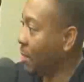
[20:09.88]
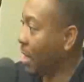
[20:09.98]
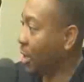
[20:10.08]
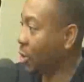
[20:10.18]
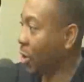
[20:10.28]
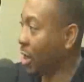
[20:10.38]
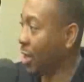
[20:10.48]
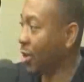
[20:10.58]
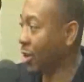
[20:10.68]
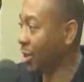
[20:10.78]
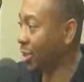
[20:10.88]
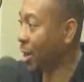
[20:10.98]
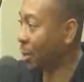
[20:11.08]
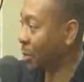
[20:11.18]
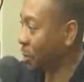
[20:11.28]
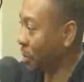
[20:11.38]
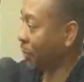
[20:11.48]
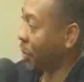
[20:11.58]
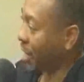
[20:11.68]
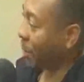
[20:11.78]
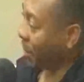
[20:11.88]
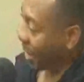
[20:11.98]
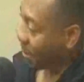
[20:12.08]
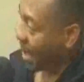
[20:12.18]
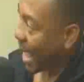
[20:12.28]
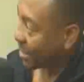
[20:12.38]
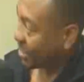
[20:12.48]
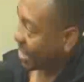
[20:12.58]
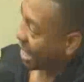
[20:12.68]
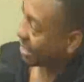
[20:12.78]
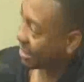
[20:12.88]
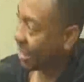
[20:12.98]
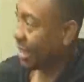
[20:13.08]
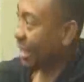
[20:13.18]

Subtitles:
He makes sure he get on good terms with us before we come in and bash his ass.